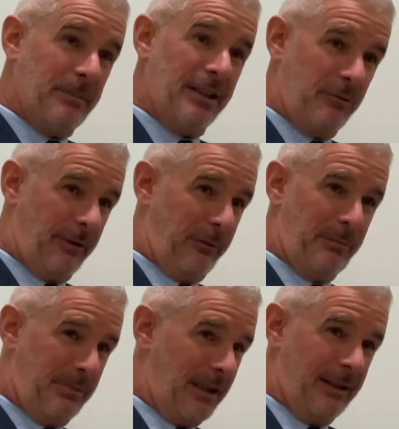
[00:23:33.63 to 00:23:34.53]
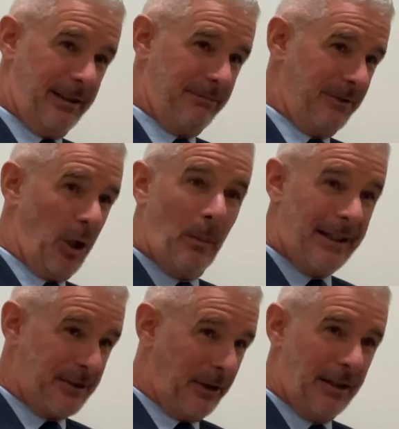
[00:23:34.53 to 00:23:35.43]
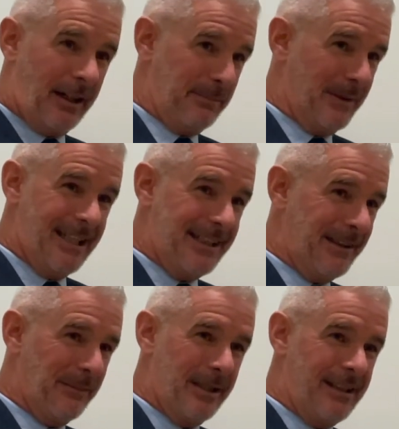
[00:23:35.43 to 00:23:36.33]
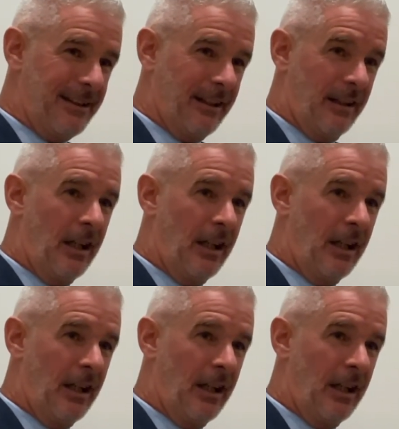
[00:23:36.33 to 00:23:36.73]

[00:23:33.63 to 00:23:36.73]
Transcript: have been driven by comments that I'd made in the media.